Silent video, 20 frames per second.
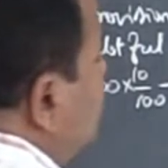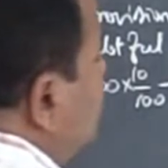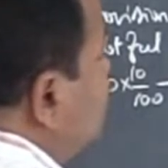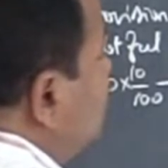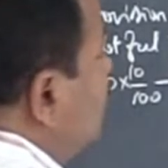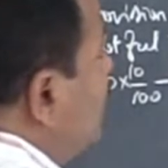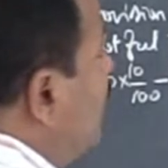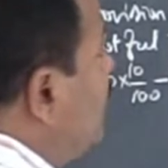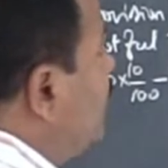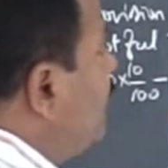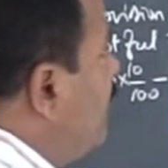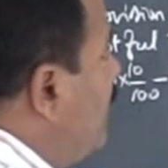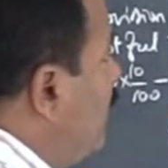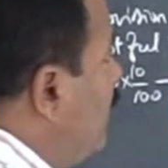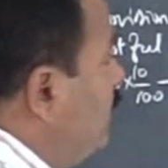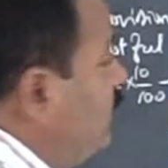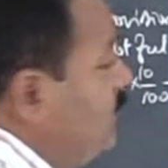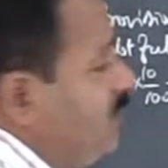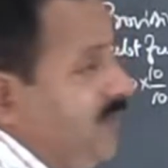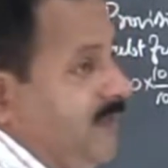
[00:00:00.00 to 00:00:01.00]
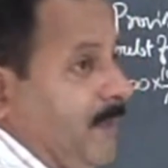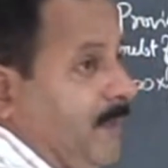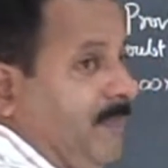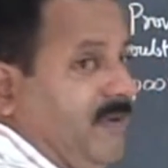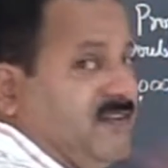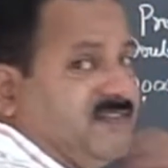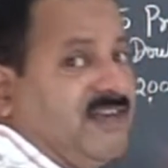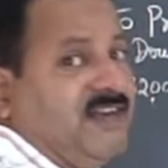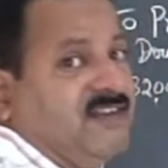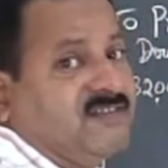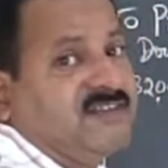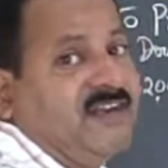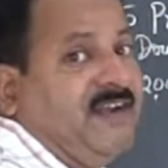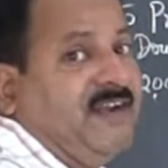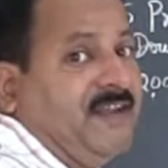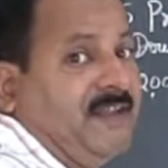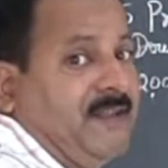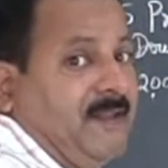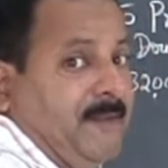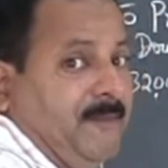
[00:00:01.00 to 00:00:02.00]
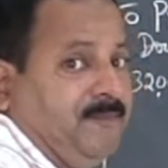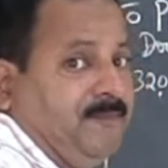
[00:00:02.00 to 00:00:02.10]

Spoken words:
greater now? Debit side is greater.